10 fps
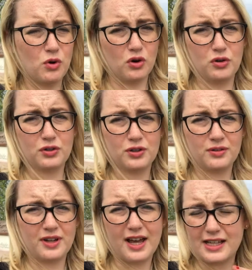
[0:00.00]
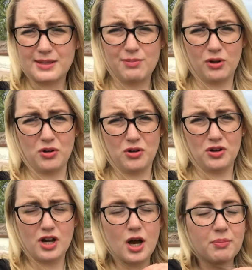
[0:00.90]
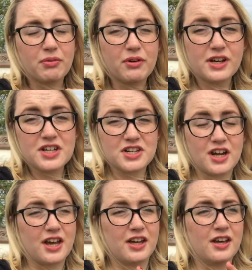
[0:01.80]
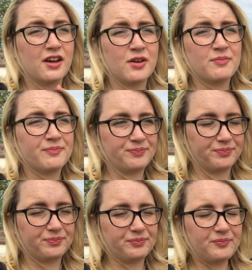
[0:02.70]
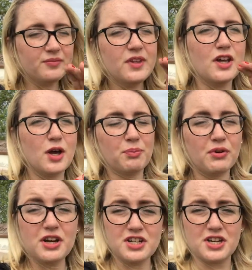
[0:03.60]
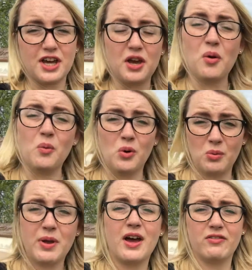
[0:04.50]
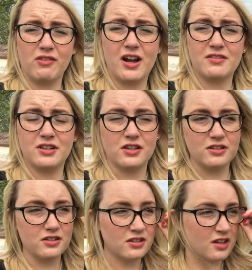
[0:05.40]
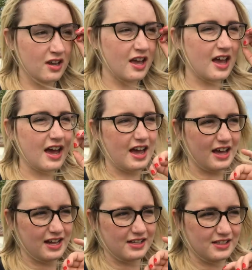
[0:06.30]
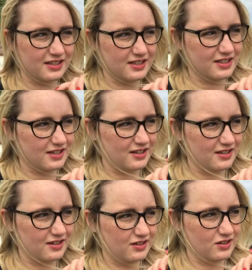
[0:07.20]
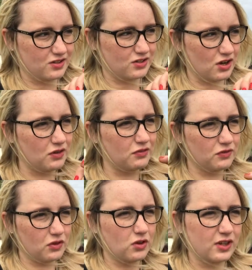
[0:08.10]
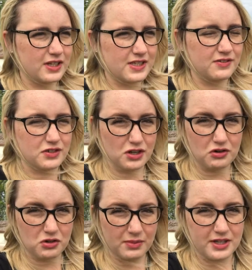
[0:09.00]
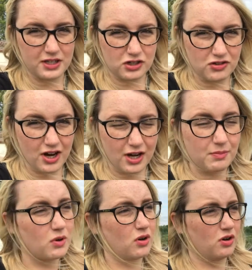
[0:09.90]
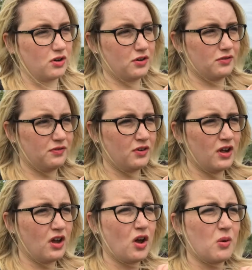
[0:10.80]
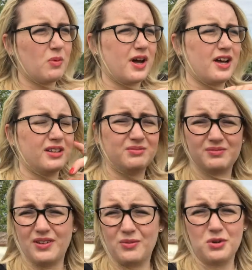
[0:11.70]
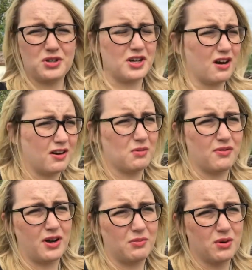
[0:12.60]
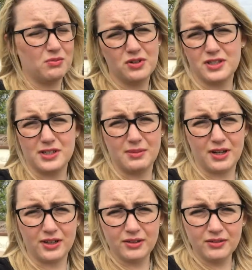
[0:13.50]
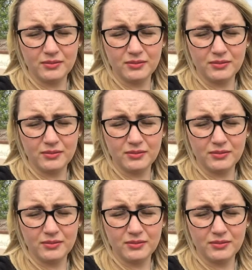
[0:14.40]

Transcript: walk, explore, appreciate, appreciate what we have around us and don't fall into the social media trap of well if I'm not sharing it with anyone what does it matter